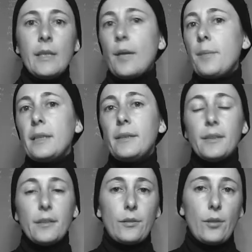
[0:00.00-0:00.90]
Damian
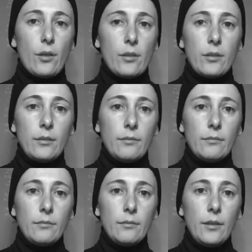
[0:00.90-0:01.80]
didn't talk.
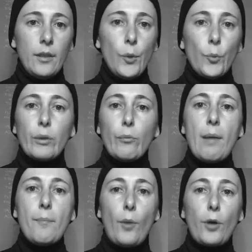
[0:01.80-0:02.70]
With
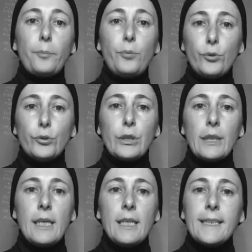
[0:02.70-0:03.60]
one more push,
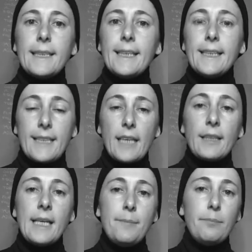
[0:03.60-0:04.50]
she sat
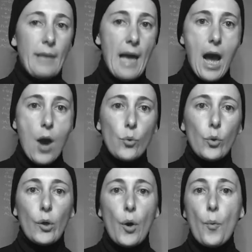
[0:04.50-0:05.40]
him down
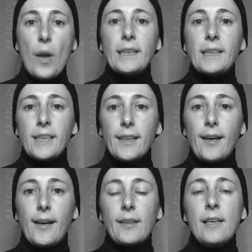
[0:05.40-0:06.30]
on a white
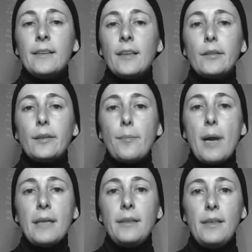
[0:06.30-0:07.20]
chair that
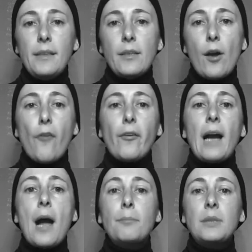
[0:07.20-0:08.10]
reminded of an
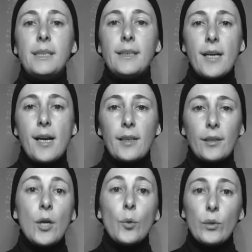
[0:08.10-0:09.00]
armchair
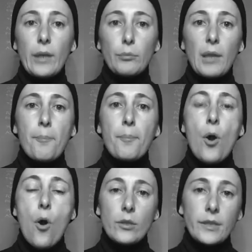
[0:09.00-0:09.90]
without
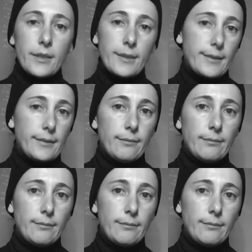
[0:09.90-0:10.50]
upholstery.